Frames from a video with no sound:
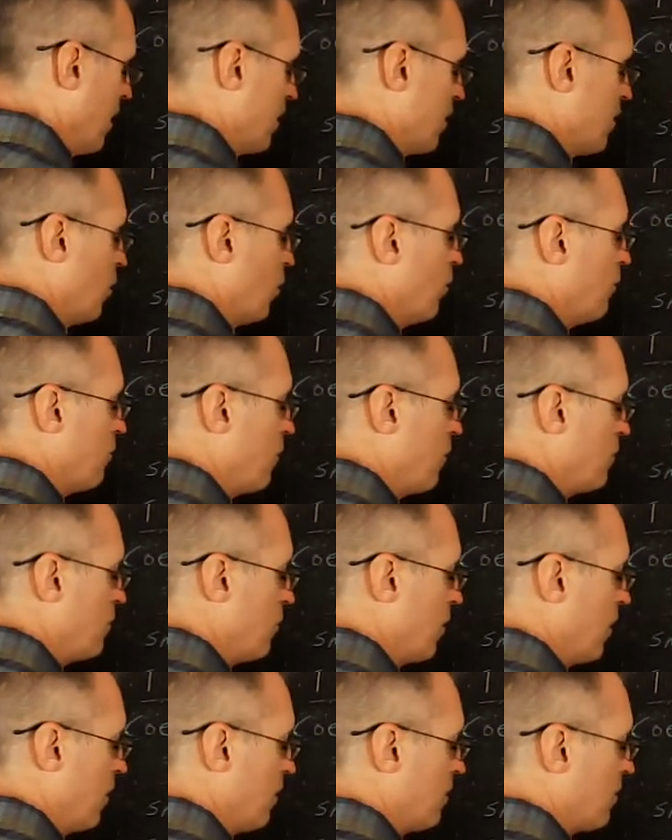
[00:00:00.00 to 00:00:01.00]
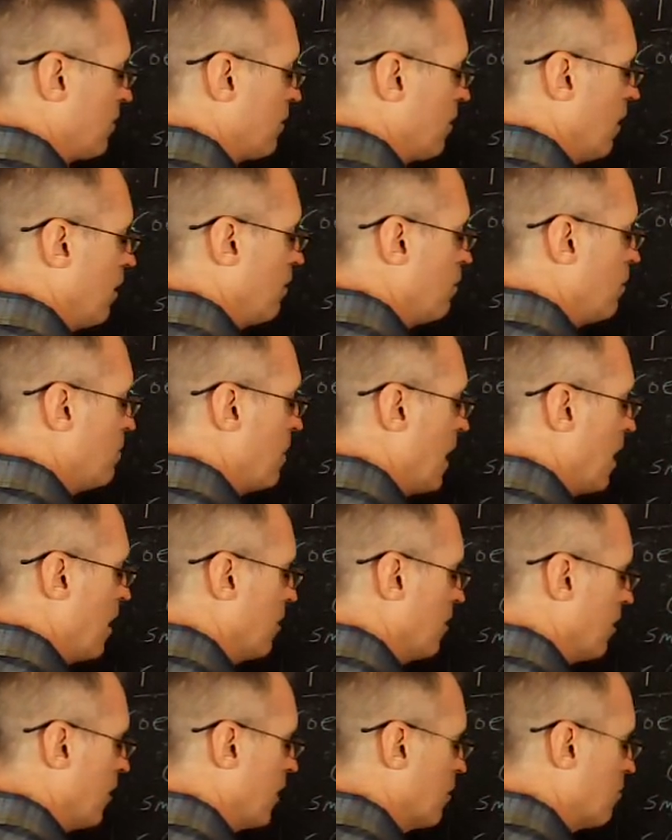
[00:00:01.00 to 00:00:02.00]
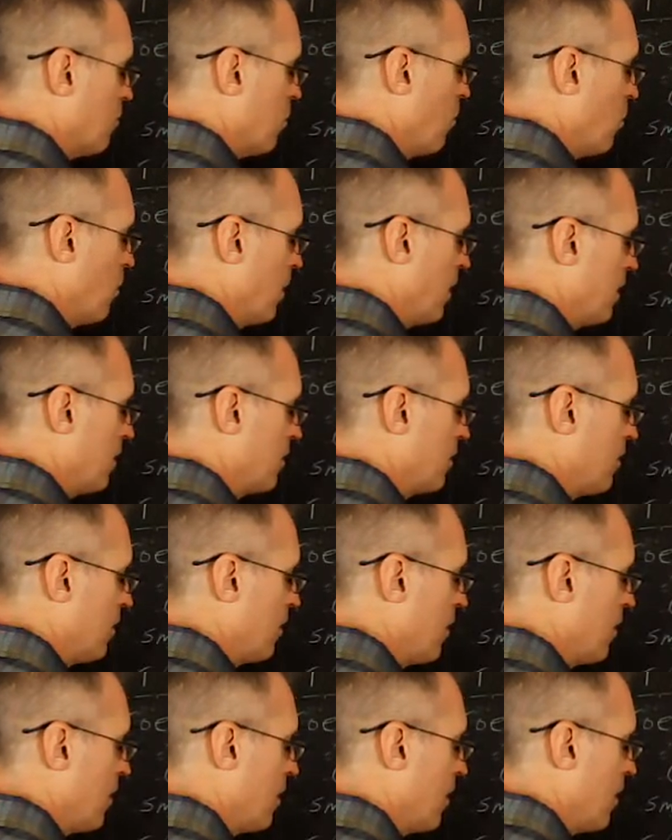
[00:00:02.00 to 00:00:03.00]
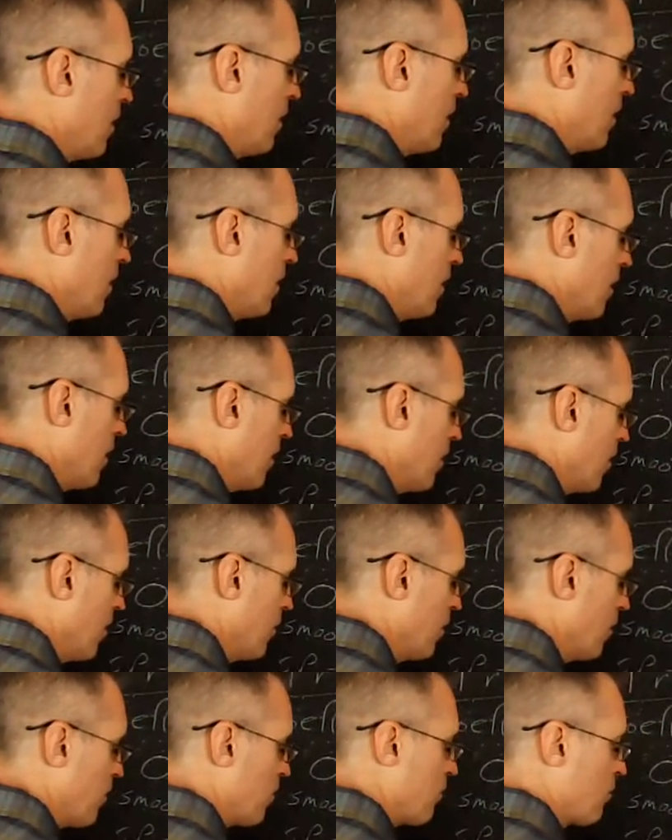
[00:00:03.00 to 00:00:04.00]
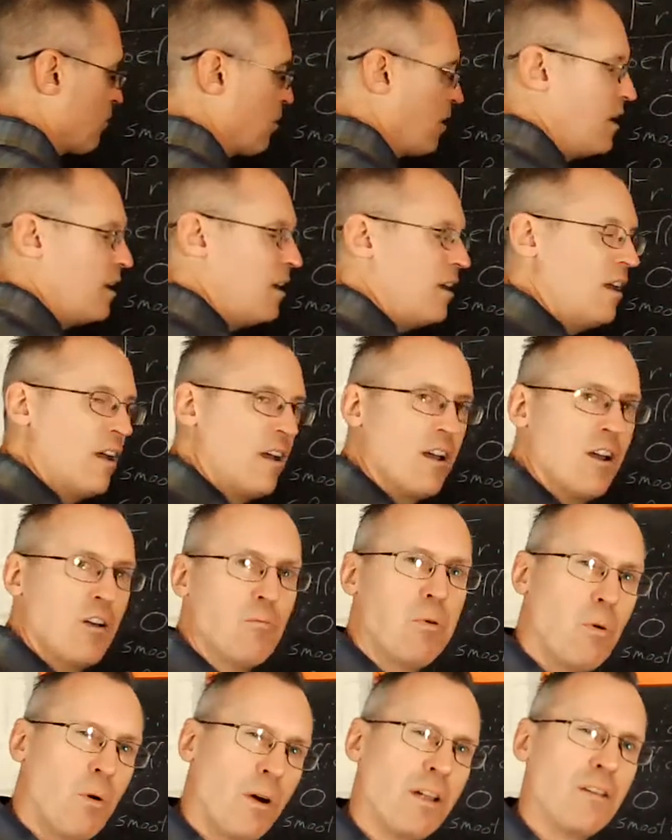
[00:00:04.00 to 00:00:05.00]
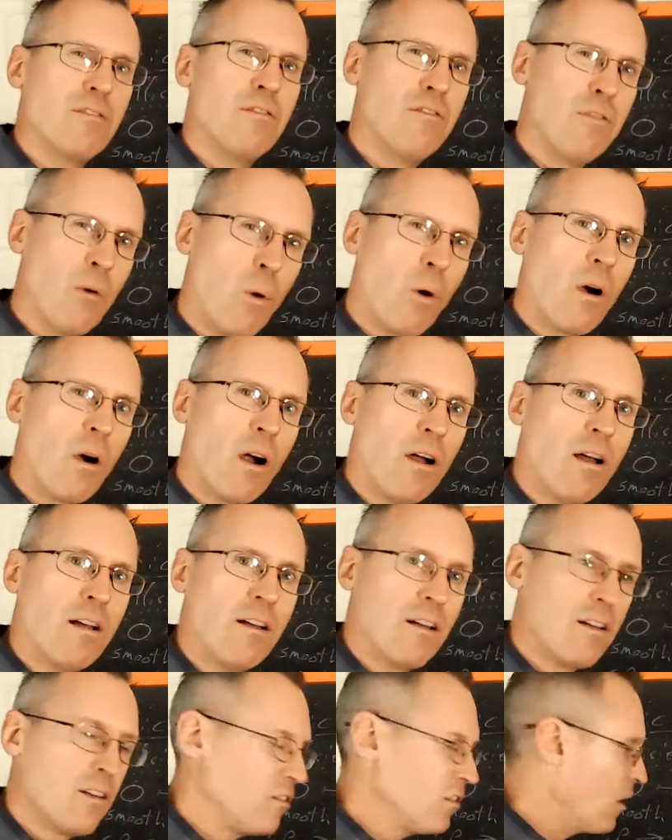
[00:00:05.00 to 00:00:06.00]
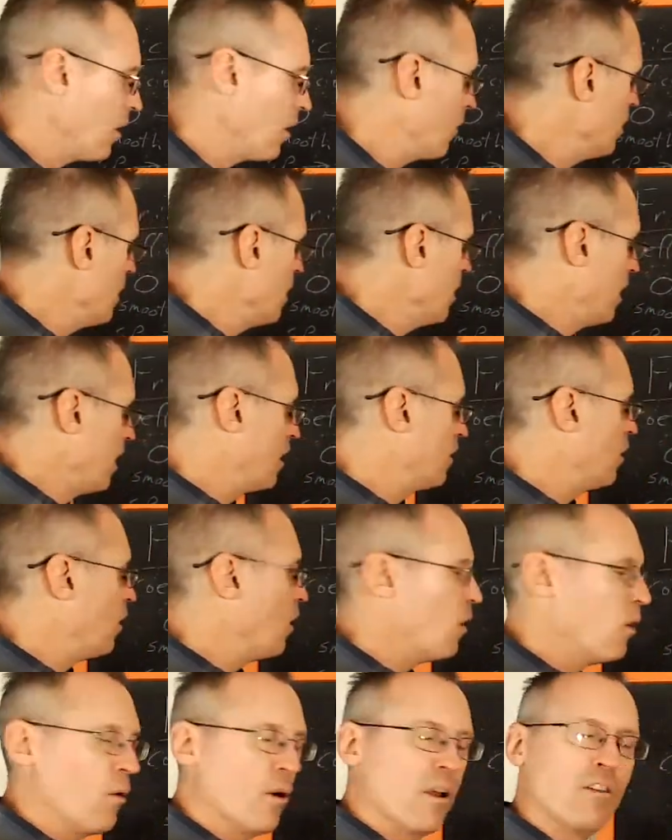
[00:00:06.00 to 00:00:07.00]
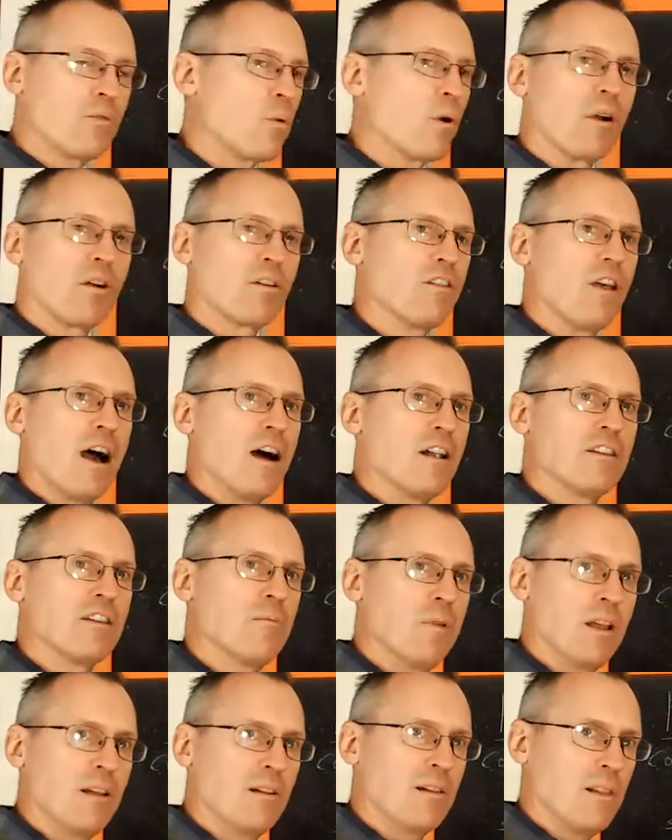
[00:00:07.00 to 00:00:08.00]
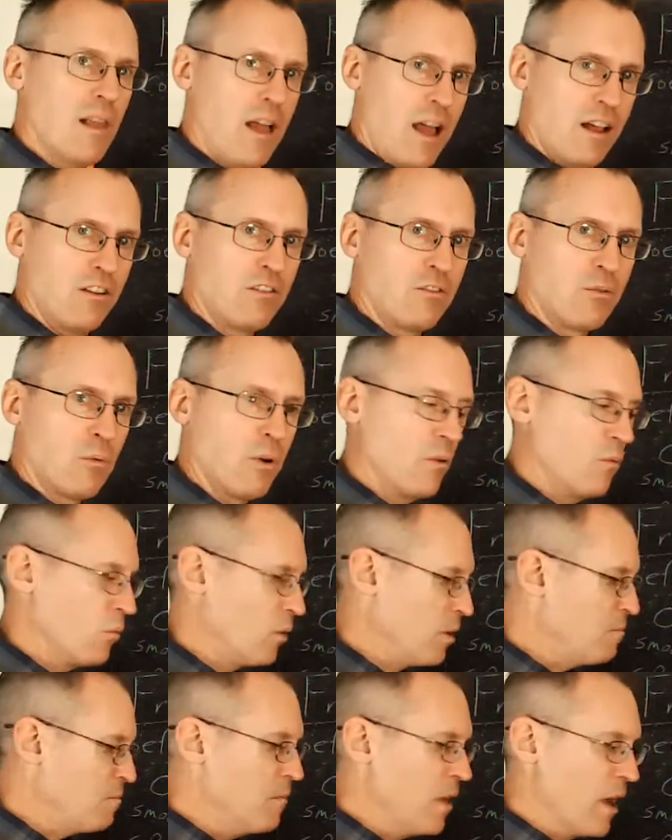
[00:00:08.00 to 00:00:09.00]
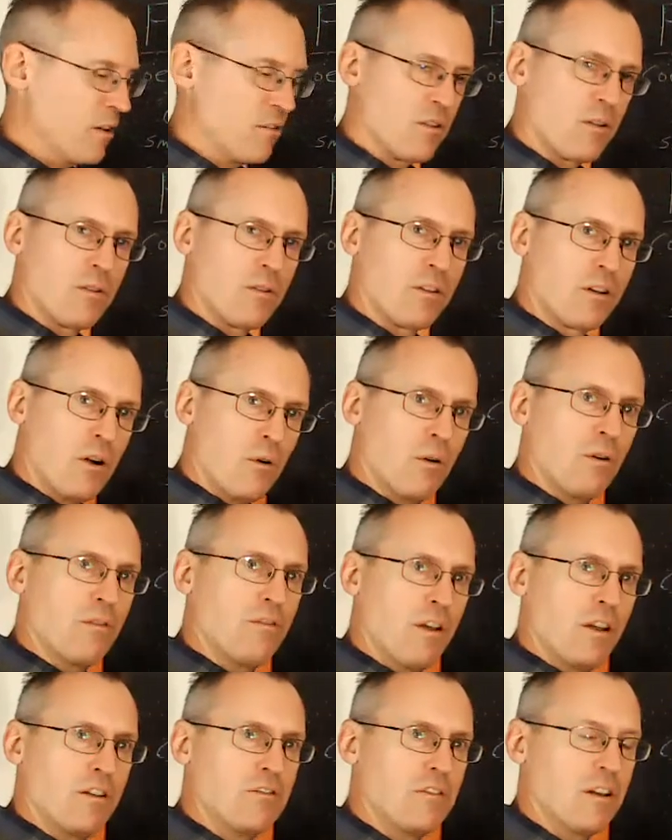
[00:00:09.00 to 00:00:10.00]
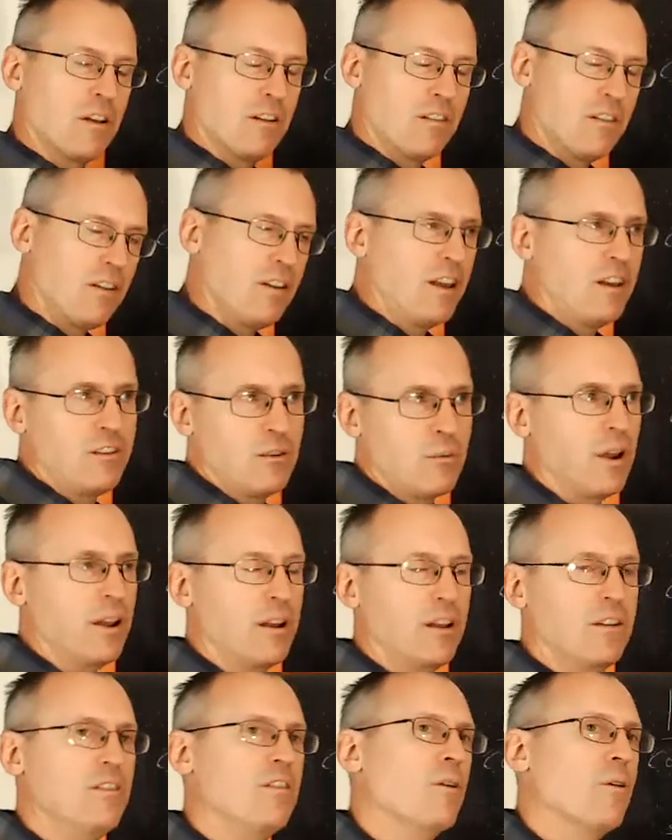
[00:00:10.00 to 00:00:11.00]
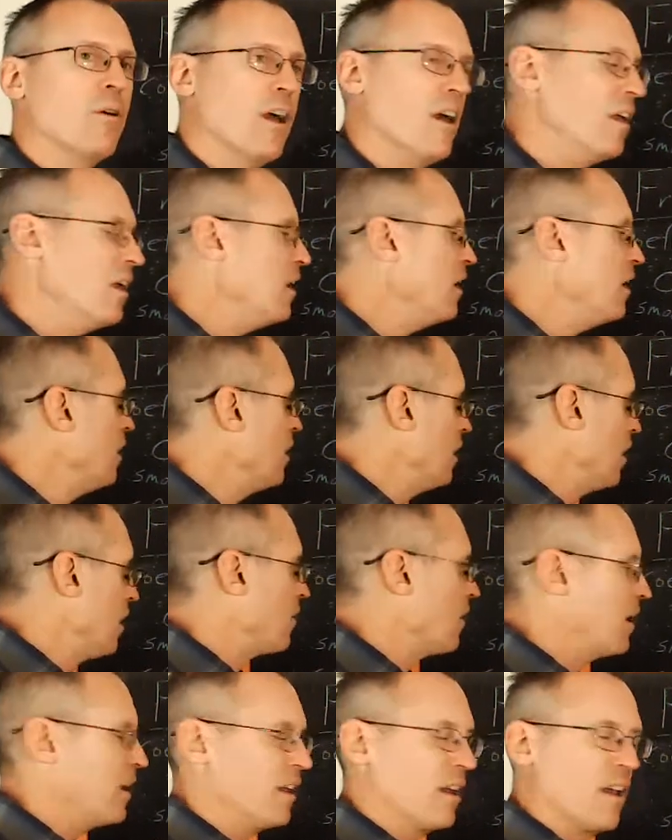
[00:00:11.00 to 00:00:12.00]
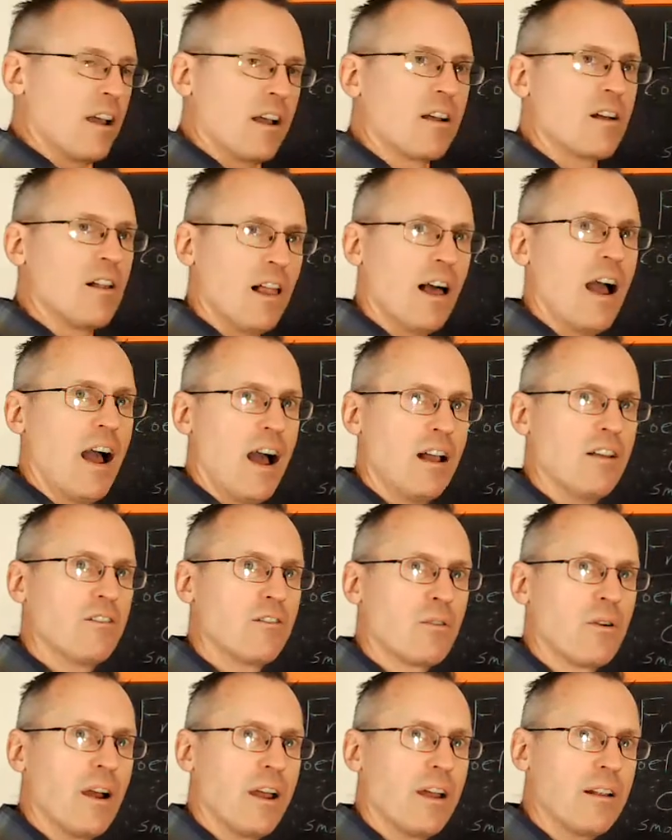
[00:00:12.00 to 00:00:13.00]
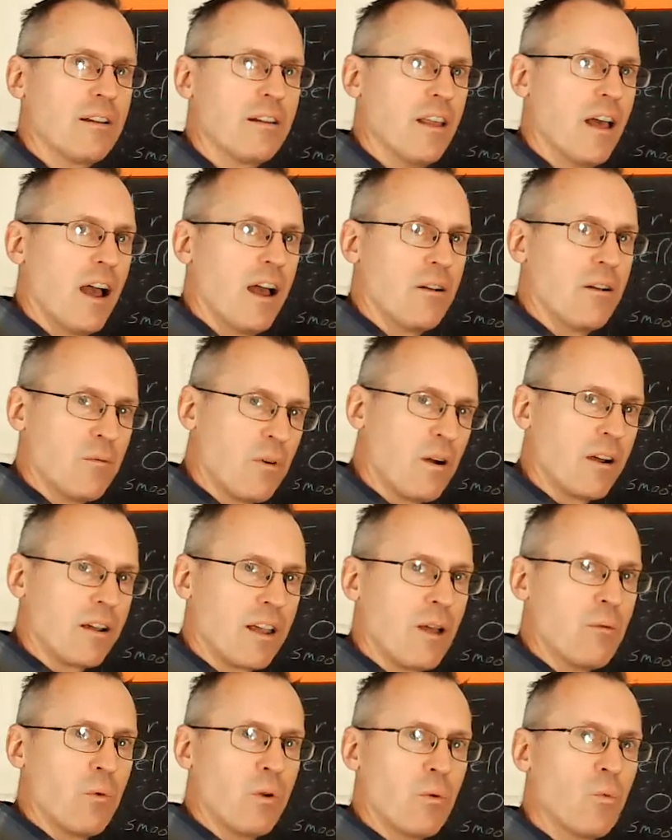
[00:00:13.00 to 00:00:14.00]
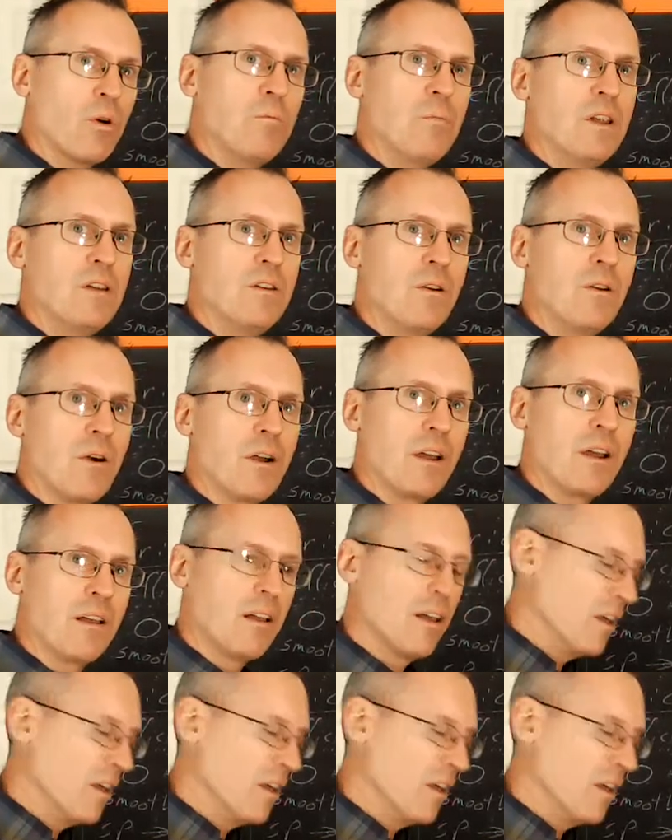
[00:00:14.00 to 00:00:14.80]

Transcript: coefficients of about like 0.3, 0.4. So it always works out to be less when we measure the coefficient. It's an easy way to do it, all right, in class, right? That again we would be doing